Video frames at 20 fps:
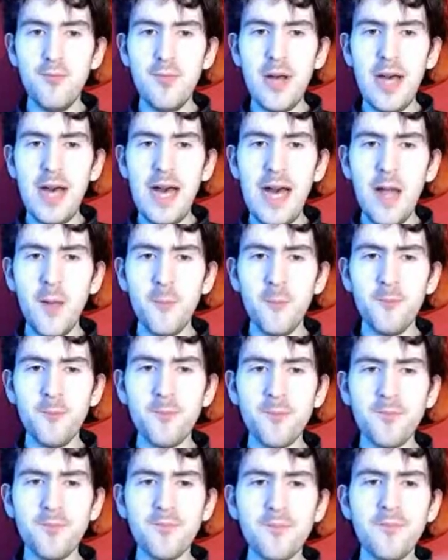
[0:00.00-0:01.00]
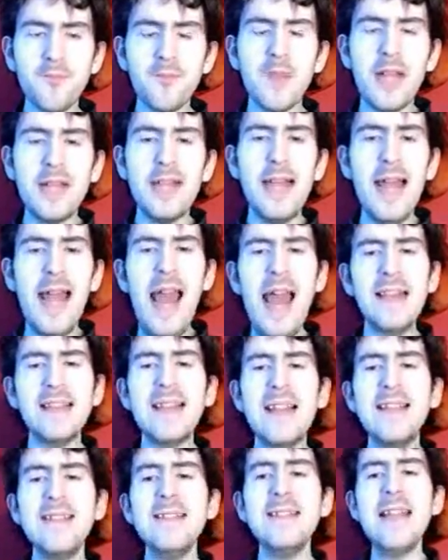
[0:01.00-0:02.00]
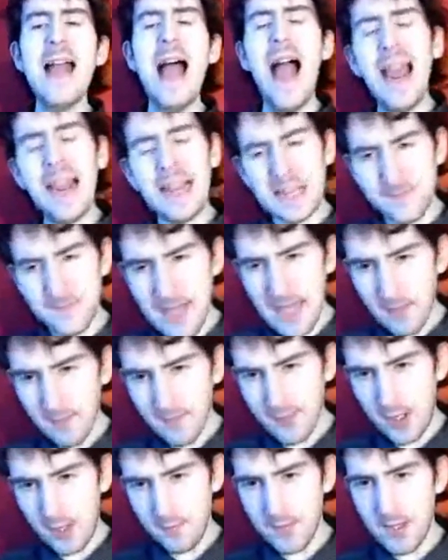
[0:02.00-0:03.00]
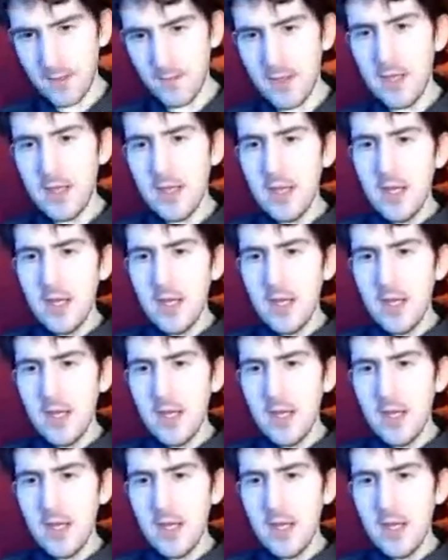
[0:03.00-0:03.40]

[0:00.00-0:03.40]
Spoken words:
But and here's the next main problem.